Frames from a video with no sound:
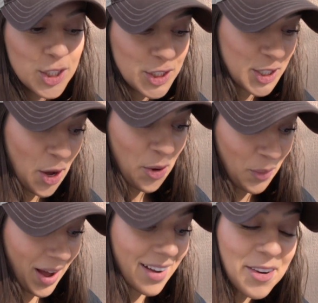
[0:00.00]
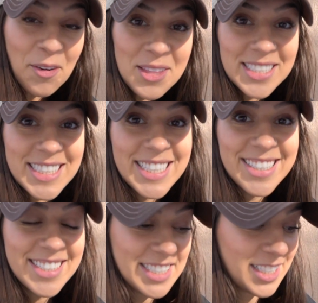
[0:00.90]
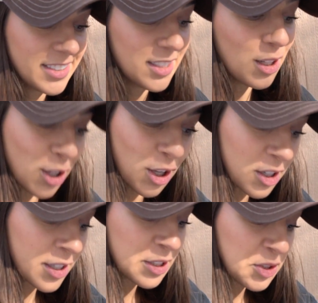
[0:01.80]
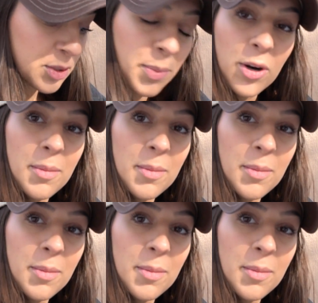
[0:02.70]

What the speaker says: So I know this thing doesn't look super